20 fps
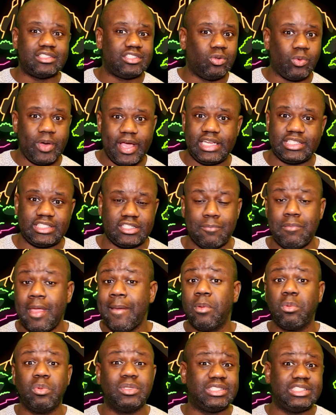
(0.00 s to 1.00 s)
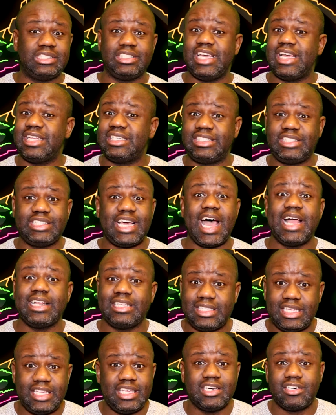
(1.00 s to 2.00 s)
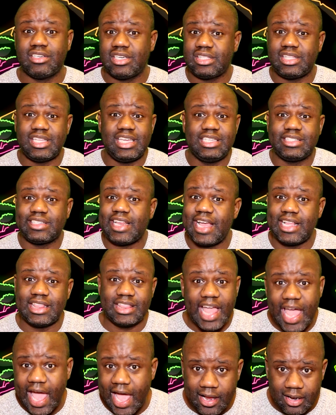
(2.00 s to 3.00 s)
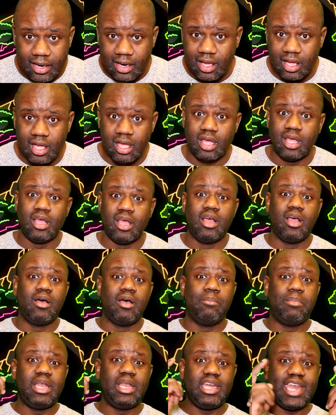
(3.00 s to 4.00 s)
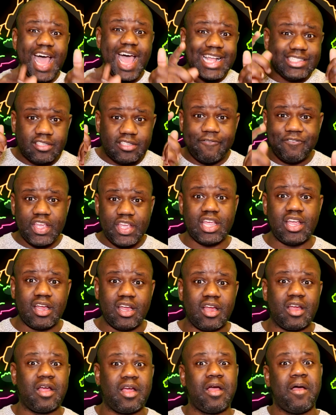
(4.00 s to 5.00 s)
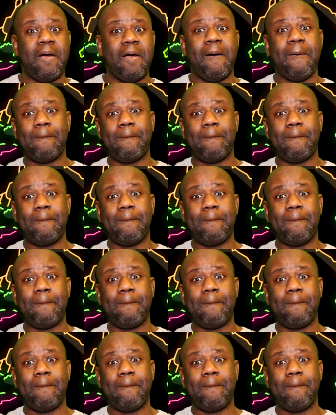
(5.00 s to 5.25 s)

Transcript: situation. People was just getting shot and killed and things like that. But not to fear,